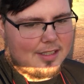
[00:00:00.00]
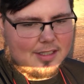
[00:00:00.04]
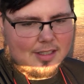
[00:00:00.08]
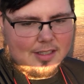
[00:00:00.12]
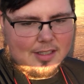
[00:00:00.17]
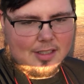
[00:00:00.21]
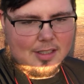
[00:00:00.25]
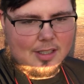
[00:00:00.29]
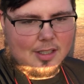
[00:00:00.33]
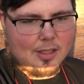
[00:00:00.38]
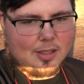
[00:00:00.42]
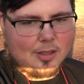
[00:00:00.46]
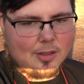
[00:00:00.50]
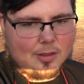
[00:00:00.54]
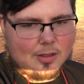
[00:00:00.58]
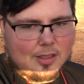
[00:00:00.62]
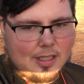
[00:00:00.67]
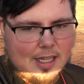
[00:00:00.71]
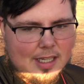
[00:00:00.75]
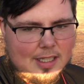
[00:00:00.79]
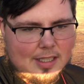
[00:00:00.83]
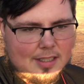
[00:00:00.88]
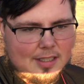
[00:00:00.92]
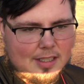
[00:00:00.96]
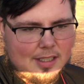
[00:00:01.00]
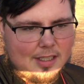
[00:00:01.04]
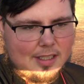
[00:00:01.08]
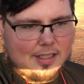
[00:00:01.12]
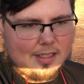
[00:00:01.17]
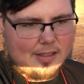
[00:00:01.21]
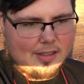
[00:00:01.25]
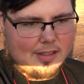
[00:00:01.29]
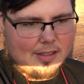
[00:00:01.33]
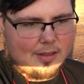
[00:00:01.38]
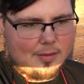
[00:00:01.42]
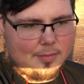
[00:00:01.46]
So I see
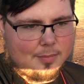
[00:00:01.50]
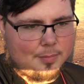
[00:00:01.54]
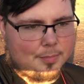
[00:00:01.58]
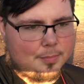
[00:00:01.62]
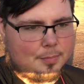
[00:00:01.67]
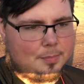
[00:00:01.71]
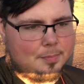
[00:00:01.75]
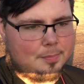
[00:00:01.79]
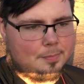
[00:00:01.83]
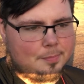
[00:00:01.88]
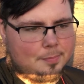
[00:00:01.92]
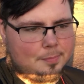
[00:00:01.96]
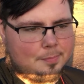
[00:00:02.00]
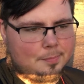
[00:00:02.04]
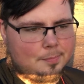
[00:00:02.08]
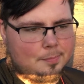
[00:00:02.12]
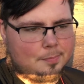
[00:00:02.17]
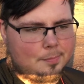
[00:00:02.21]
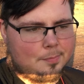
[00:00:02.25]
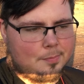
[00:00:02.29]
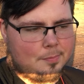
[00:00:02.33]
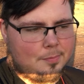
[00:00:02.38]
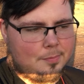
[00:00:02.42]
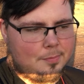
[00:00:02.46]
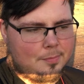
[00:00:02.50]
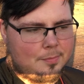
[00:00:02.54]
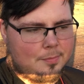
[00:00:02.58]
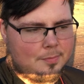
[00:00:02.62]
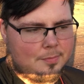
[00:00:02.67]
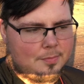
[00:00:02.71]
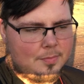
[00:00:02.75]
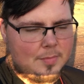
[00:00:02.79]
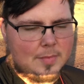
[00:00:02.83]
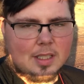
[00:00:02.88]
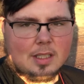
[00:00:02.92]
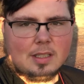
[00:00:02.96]
some
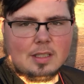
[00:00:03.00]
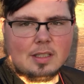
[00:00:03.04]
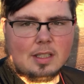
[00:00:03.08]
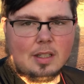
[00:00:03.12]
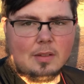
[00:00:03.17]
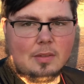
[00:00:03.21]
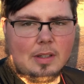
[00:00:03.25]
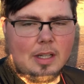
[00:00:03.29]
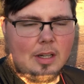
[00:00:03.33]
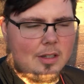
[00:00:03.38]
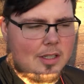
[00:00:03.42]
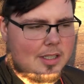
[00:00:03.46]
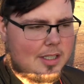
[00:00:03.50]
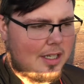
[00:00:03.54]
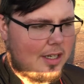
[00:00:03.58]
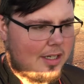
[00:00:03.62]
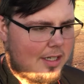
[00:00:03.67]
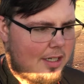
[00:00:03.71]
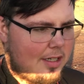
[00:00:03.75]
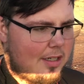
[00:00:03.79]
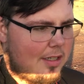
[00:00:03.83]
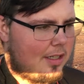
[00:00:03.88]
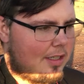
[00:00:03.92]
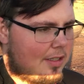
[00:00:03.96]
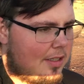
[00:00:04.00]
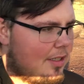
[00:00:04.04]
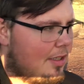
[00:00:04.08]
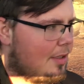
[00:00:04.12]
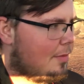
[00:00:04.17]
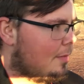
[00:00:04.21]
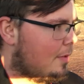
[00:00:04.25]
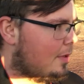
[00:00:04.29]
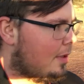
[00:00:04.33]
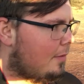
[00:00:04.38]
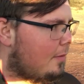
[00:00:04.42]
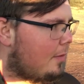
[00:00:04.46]
sunflowers out here. I see
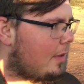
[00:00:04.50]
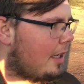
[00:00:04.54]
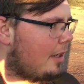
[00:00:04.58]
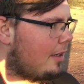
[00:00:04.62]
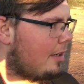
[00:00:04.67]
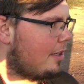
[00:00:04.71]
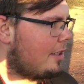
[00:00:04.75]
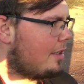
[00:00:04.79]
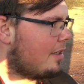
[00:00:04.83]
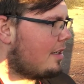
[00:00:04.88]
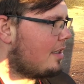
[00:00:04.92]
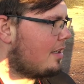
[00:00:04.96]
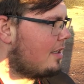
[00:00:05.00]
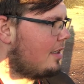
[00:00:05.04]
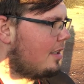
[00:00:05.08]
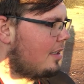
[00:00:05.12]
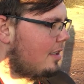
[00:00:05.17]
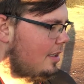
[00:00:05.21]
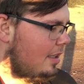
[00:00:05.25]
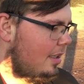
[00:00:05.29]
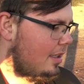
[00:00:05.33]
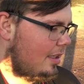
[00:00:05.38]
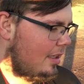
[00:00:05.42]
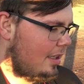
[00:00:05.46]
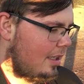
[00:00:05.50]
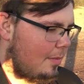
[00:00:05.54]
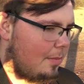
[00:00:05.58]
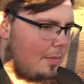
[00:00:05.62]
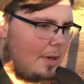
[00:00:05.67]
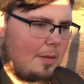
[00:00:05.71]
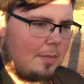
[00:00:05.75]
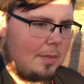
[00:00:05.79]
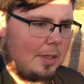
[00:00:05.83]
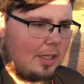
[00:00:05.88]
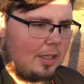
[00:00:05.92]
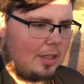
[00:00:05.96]
some sunflowers. That
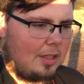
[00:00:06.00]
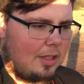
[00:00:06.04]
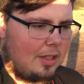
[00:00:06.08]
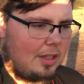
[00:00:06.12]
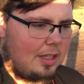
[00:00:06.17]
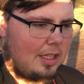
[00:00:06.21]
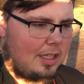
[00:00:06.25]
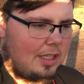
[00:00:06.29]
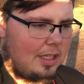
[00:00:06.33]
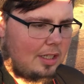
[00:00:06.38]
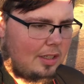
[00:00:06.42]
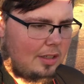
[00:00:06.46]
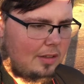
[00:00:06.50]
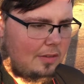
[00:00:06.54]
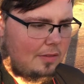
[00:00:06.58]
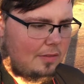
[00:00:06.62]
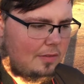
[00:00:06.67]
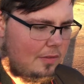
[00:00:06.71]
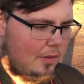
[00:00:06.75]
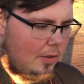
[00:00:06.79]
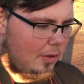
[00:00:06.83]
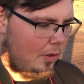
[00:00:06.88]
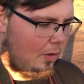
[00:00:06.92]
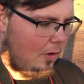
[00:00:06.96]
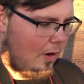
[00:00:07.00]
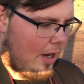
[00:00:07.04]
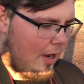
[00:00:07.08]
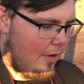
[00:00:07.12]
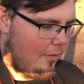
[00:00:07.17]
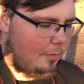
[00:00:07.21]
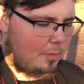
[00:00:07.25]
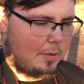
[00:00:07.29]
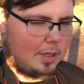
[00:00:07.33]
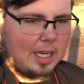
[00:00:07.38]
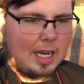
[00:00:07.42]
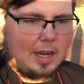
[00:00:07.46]
might be a good thing to photograph,
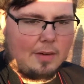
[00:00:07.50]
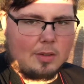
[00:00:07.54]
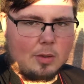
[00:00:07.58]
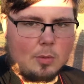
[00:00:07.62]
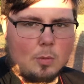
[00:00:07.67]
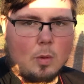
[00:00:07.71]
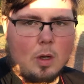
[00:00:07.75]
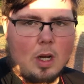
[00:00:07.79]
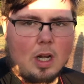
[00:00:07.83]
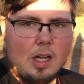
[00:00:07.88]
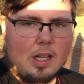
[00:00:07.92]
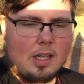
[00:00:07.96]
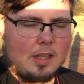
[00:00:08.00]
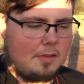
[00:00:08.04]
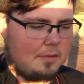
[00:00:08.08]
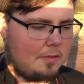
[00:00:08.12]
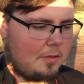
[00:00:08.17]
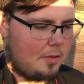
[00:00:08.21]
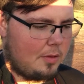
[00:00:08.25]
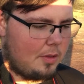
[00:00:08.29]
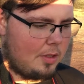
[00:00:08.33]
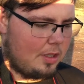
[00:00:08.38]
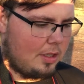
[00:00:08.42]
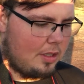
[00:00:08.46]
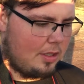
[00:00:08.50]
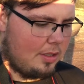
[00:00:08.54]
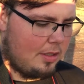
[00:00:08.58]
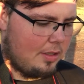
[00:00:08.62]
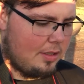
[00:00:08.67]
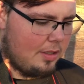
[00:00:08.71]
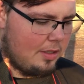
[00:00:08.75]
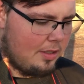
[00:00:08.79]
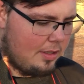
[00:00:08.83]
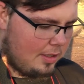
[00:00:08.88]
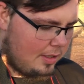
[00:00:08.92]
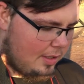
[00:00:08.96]
but I have to walk through the
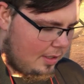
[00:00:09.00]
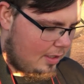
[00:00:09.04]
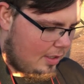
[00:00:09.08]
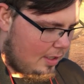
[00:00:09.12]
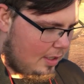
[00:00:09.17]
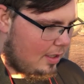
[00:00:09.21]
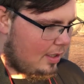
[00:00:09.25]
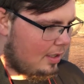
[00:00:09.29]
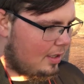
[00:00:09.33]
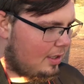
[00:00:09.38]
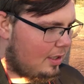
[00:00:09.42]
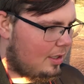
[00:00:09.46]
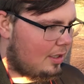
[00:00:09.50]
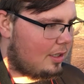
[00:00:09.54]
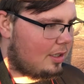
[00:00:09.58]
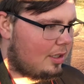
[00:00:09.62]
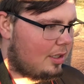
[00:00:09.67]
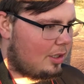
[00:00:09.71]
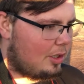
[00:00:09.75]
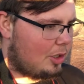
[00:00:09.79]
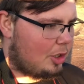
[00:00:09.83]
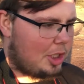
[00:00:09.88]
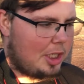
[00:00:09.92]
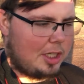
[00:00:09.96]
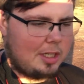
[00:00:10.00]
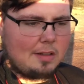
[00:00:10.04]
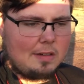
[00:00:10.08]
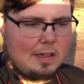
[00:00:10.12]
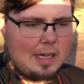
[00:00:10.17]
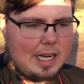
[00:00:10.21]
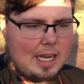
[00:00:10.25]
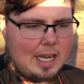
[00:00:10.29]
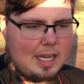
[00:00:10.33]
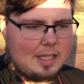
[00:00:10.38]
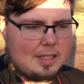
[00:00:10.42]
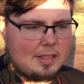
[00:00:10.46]

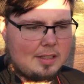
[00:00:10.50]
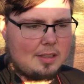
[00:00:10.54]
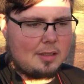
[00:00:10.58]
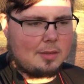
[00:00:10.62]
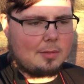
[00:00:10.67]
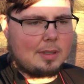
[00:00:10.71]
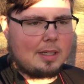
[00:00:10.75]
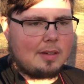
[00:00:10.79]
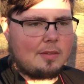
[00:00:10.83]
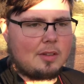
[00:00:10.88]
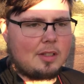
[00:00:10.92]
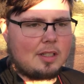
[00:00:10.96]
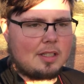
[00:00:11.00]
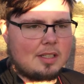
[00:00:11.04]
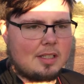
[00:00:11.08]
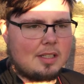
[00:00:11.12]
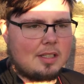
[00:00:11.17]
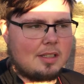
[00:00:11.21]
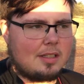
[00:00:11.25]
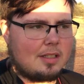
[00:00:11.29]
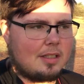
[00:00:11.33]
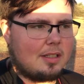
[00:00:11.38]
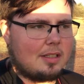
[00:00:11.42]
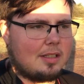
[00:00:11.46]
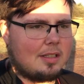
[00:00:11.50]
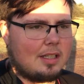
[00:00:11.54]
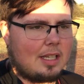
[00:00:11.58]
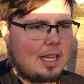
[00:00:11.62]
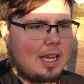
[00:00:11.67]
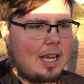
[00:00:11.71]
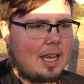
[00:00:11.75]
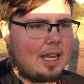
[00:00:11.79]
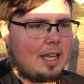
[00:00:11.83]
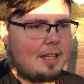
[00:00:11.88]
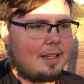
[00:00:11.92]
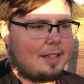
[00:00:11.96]
cheatgrass or whatever this is,
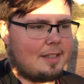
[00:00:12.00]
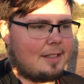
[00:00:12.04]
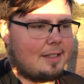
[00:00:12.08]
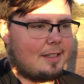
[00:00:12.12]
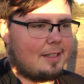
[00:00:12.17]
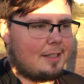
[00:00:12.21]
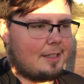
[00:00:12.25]
and